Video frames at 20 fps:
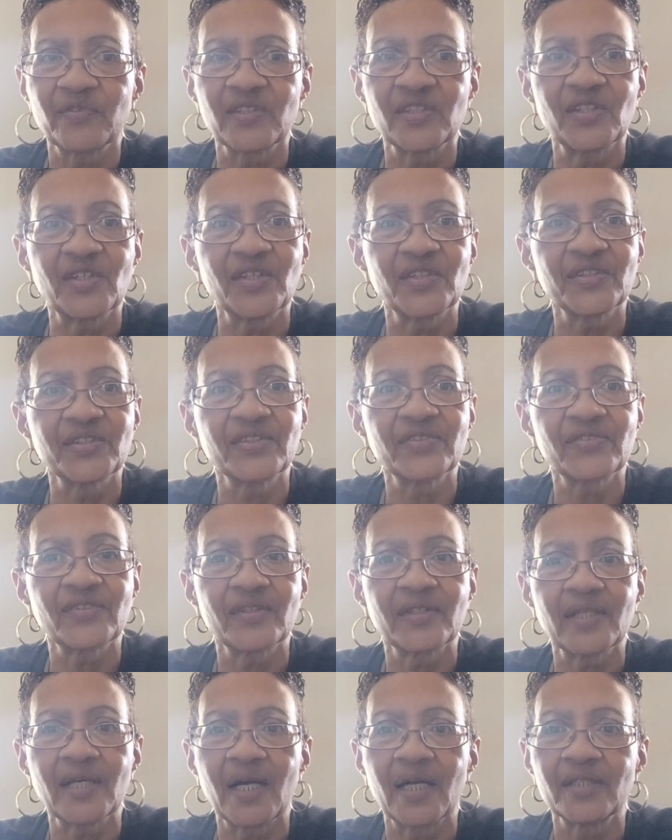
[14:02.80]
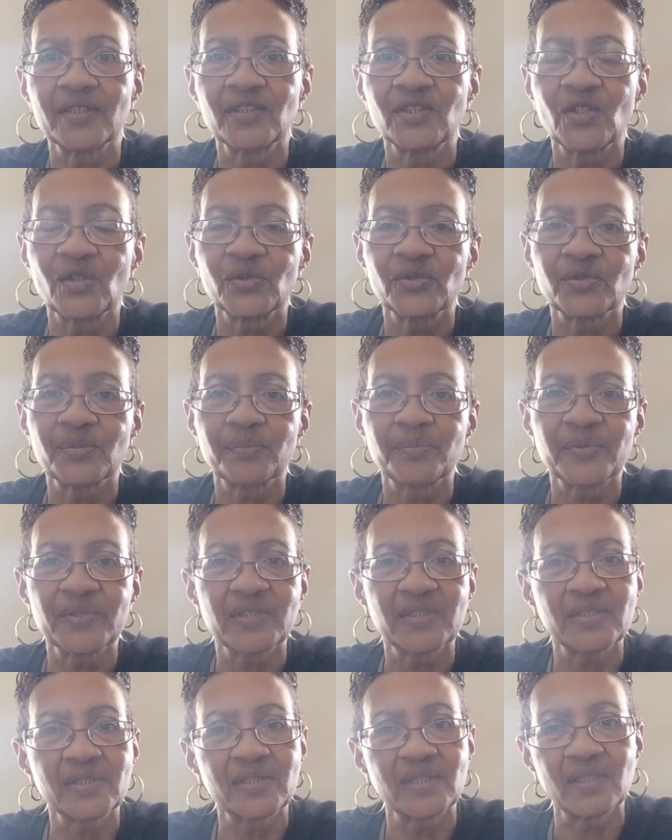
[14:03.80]
and all this and that, you know,
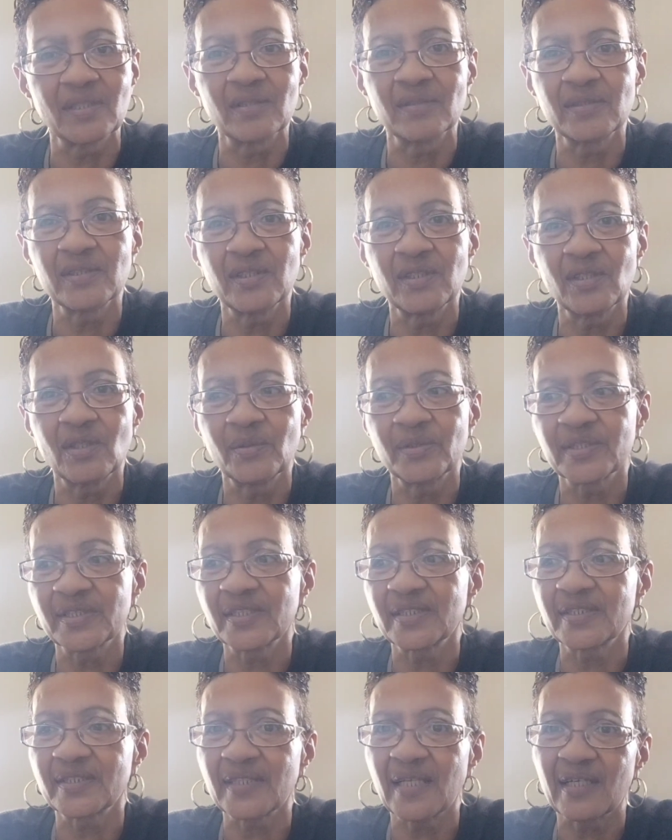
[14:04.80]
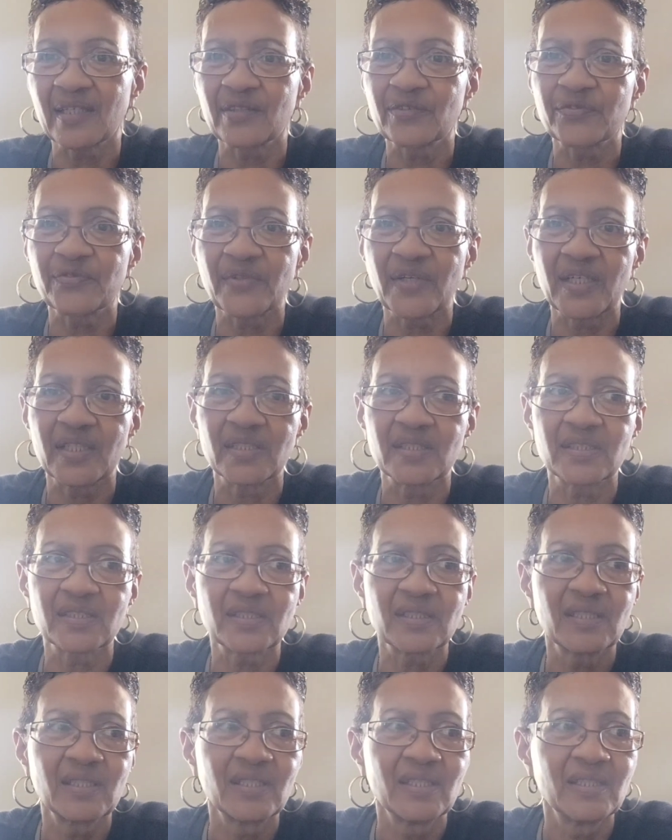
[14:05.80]
but still, you know, it's a sacrifice
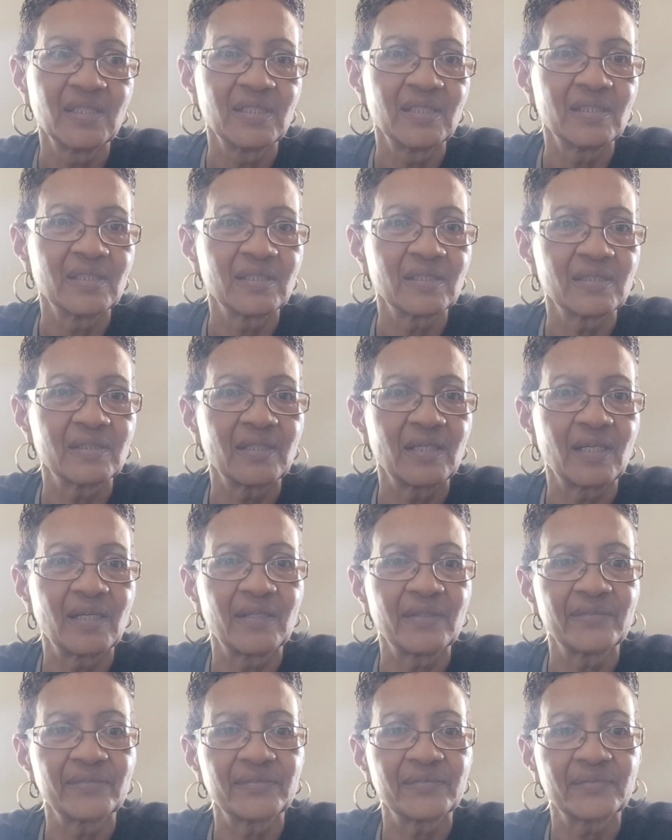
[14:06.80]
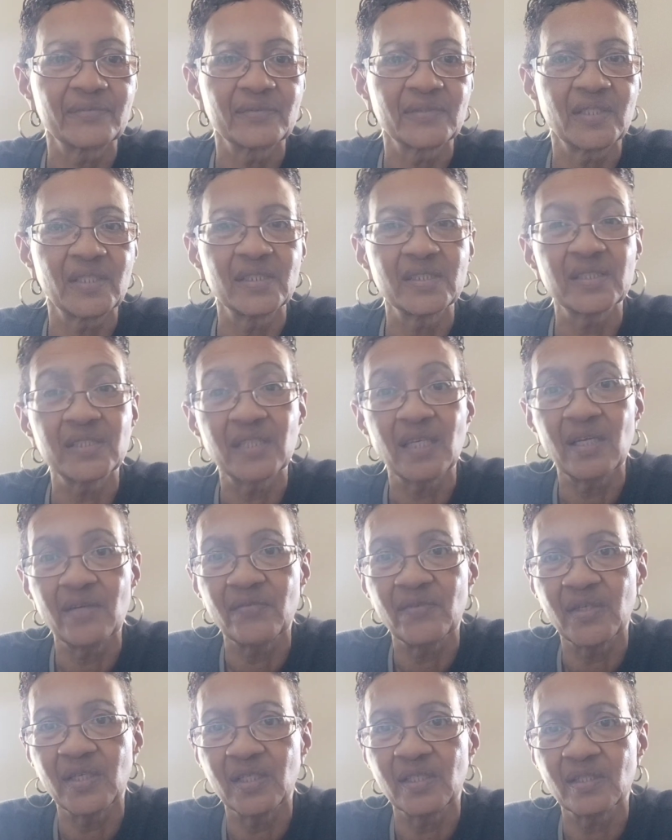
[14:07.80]
of his
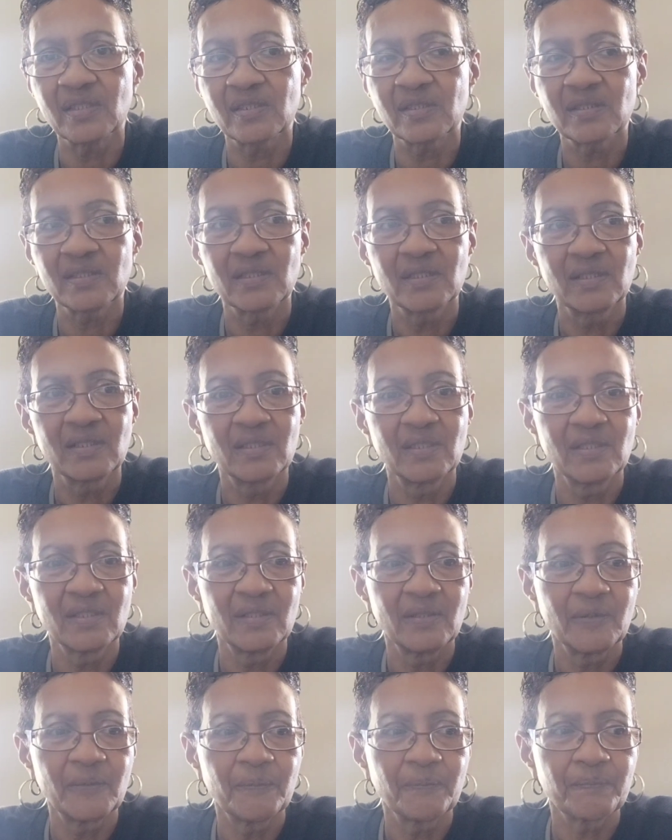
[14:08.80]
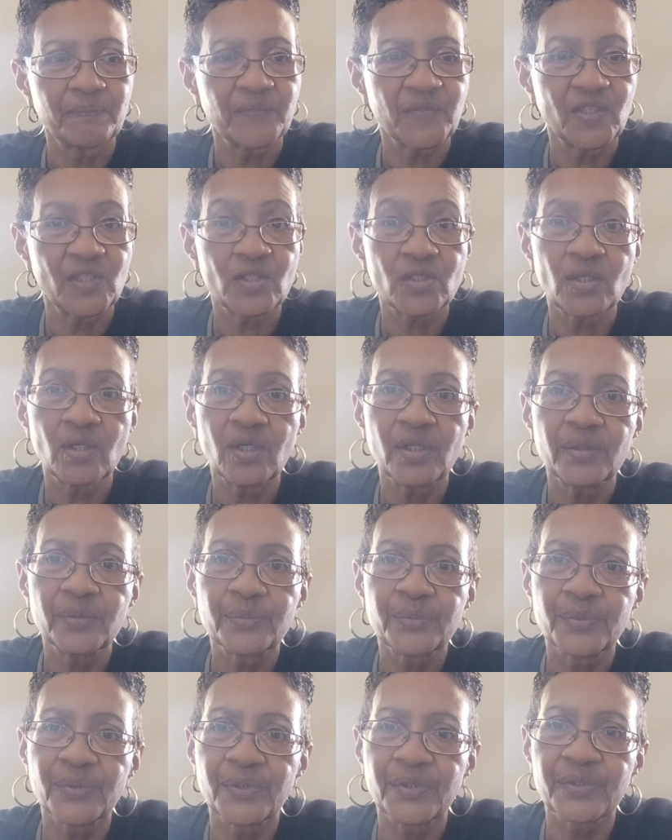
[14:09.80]
savings, his
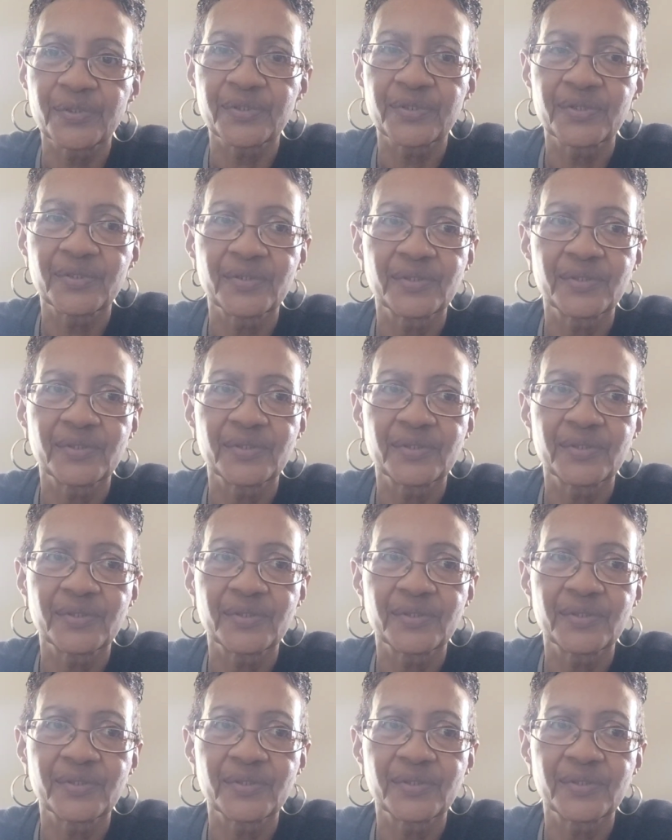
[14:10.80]
hard work